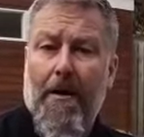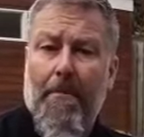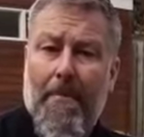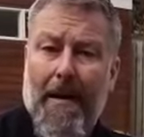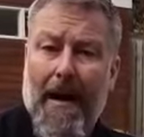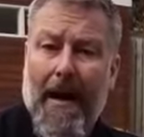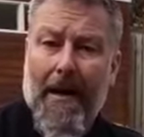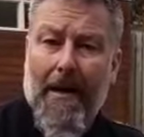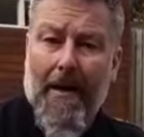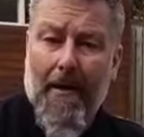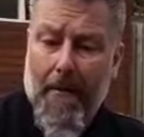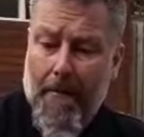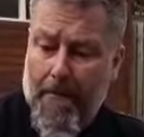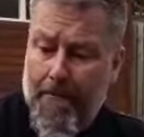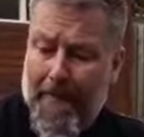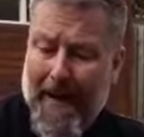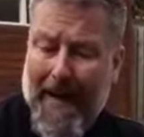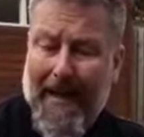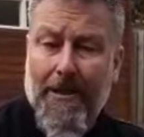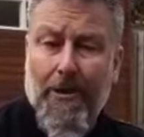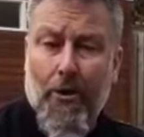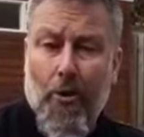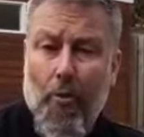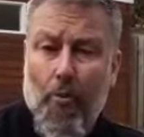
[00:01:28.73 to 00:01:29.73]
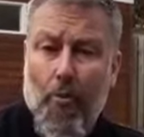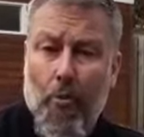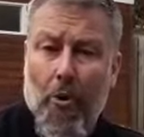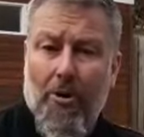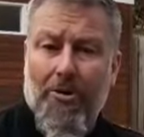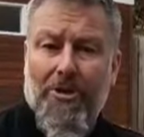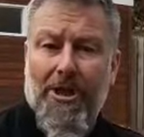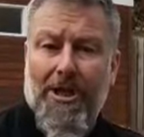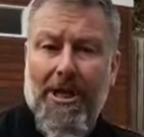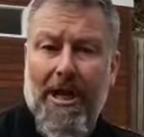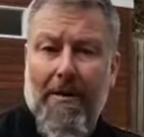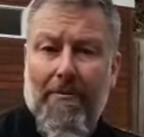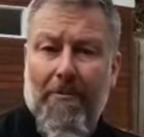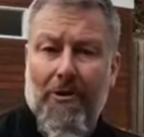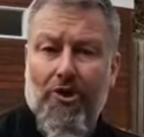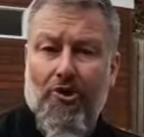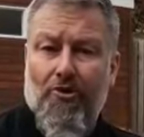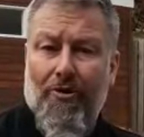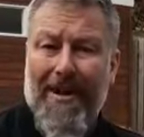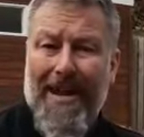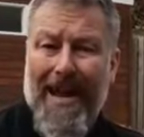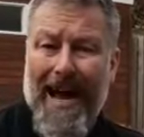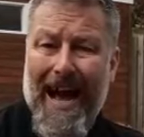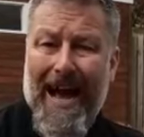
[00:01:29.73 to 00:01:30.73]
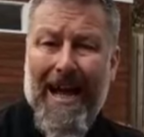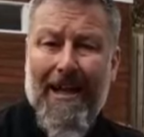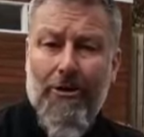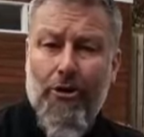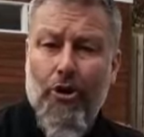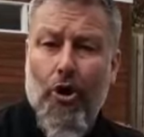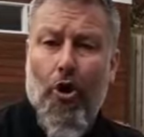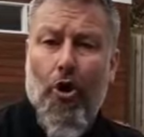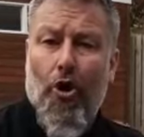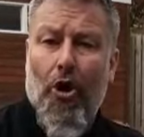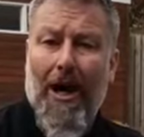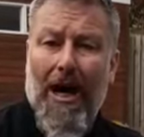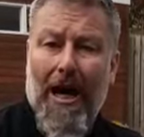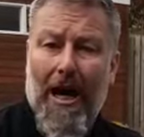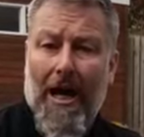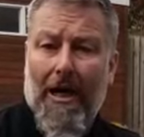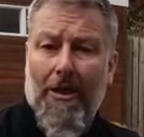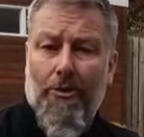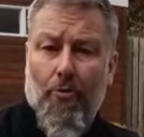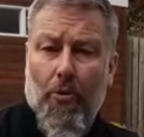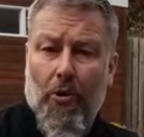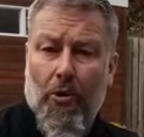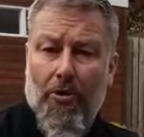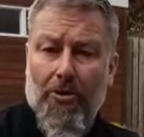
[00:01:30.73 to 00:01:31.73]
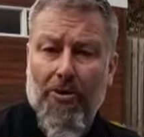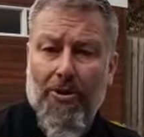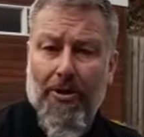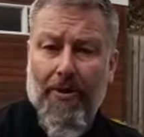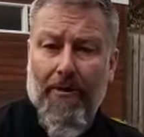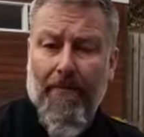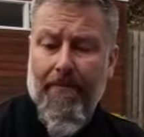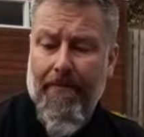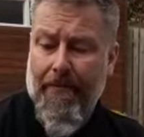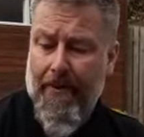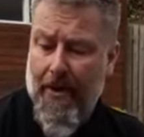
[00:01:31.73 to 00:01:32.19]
by bad water chemistry and or hard water.